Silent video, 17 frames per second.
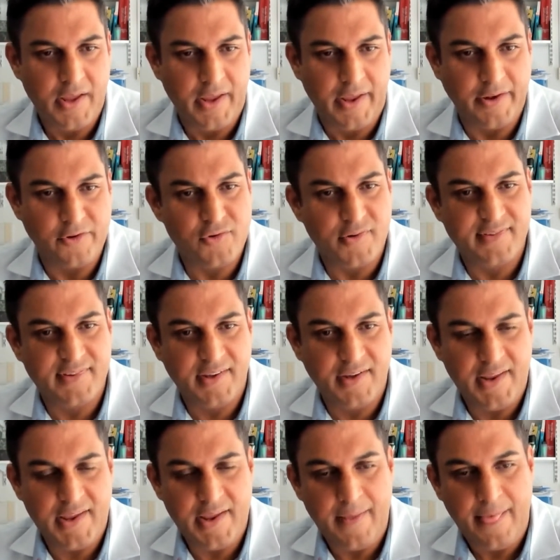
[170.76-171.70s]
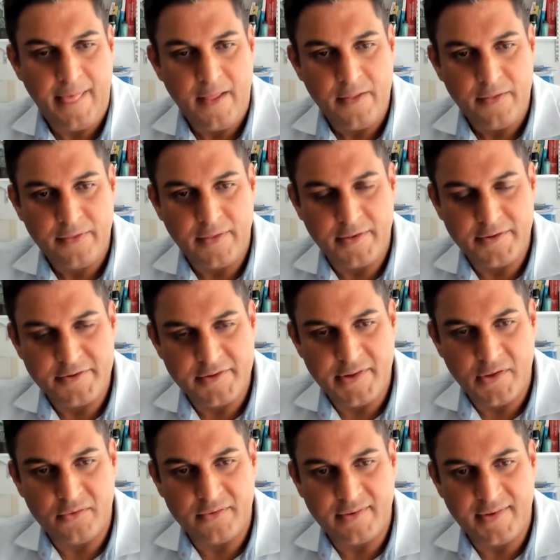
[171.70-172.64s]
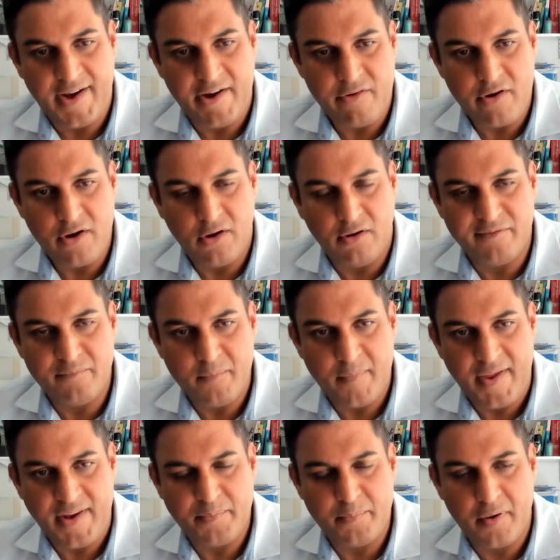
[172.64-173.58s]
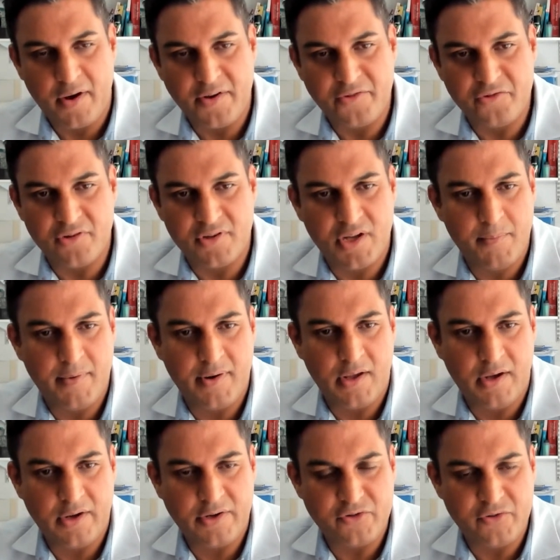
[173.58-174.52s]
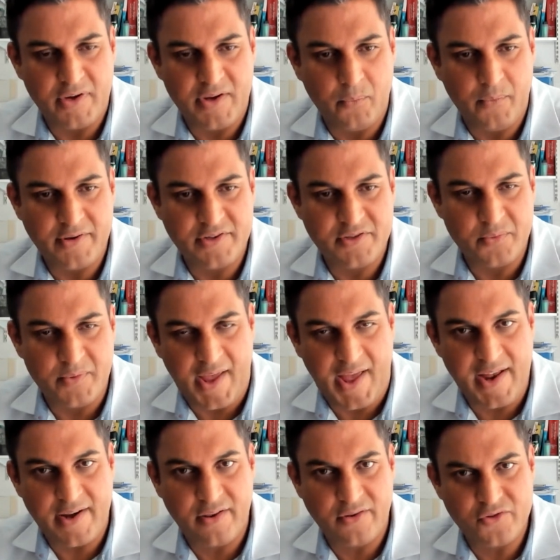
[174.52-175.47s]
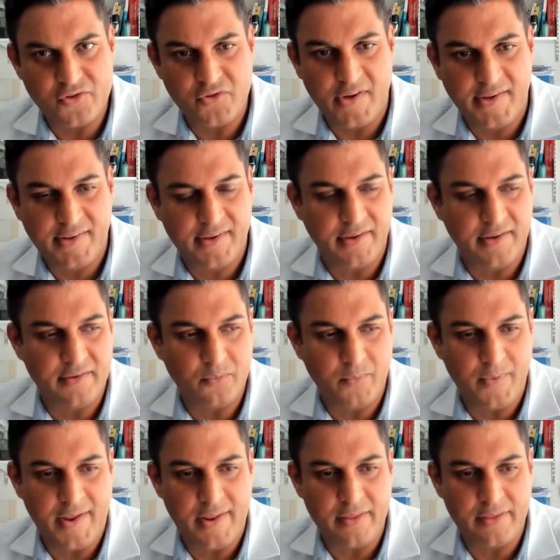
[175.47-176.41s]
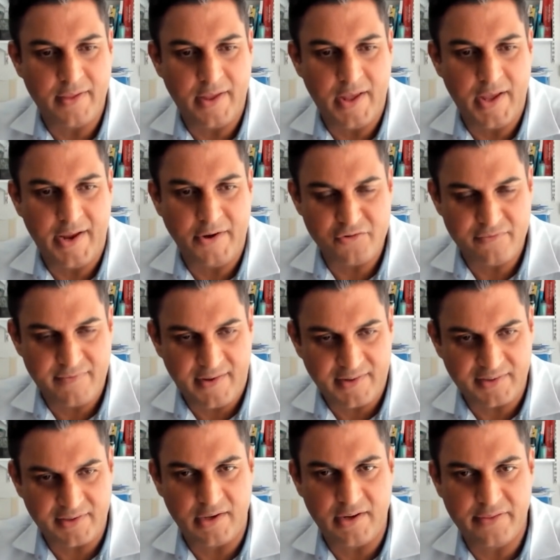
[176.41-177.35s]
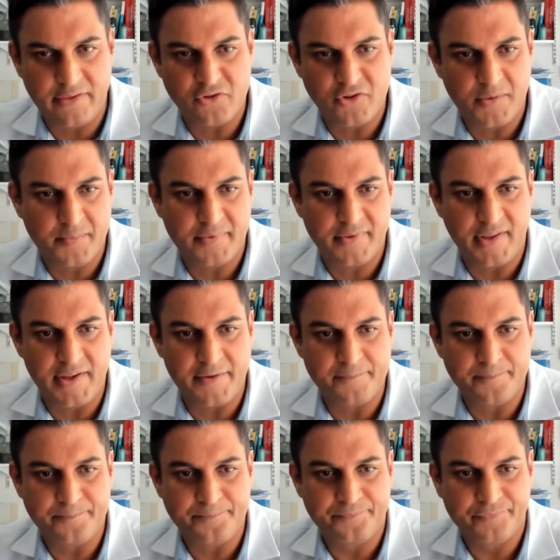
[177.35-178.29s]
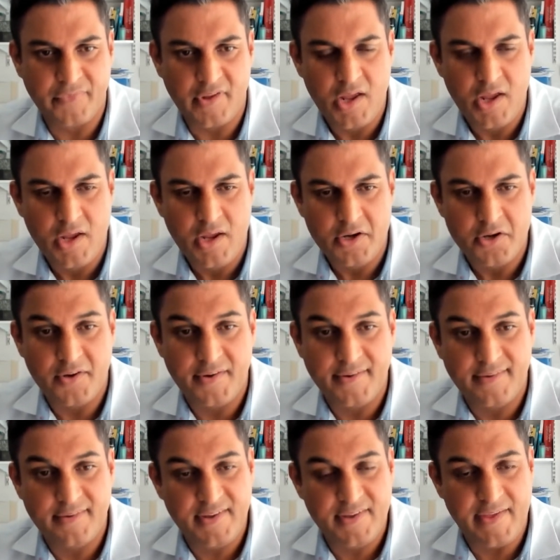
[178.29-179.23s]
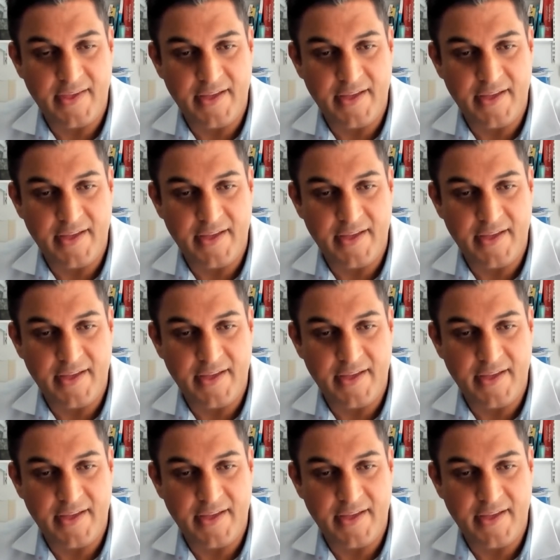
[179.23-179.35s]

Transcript: Interestingly, there was an area of mid-posterior tibial artery which we hadn't treated with intravascular lithotripsy. You can see the